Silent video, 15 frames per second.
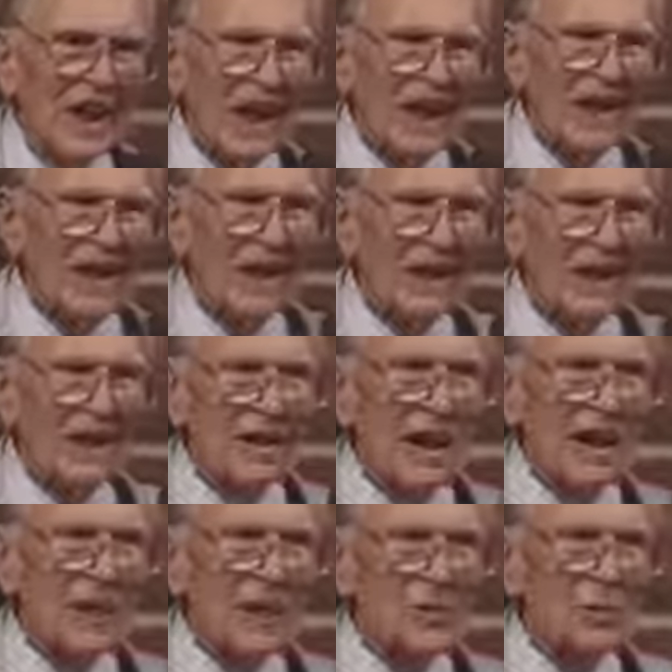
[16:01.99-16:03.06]
And
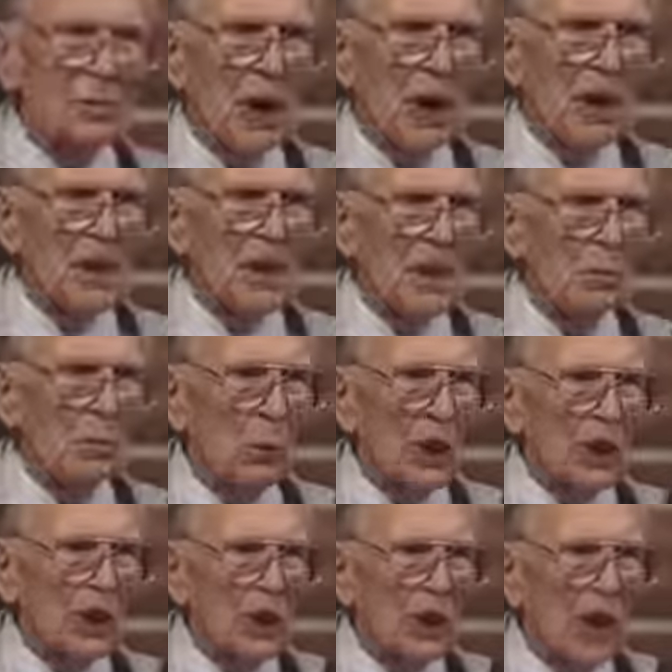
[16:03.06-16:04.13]
then this man said,
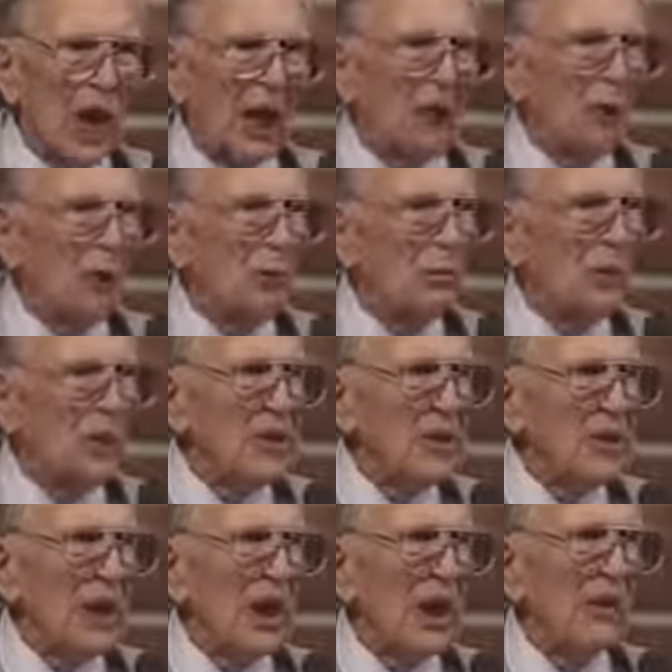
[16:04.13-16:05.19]
What shall I do to be
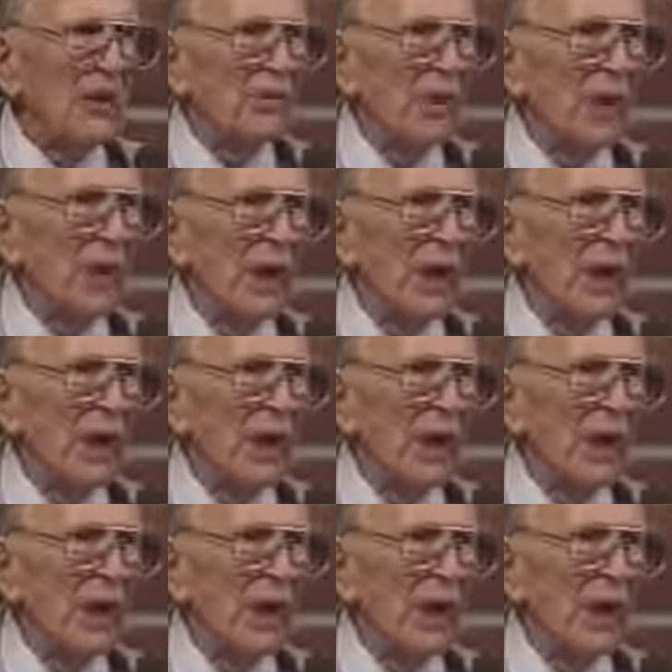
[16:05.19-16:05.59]
saved?